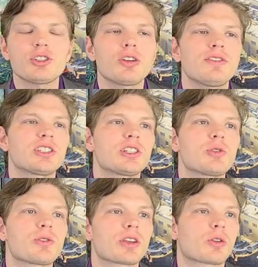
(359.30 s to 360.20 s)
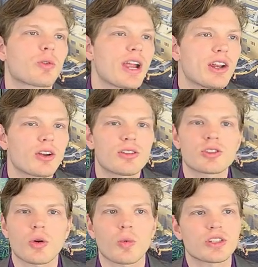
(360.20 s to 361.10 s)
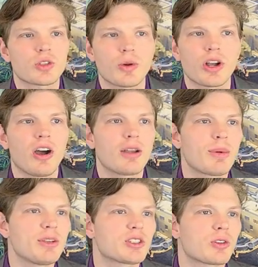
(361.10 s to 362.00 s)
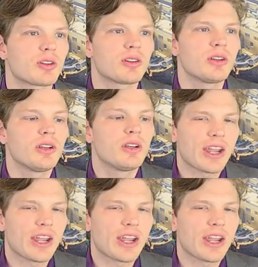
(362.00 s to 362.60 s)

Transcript: I'm not sure if it's to do with the creators or what's going on. Maybe certain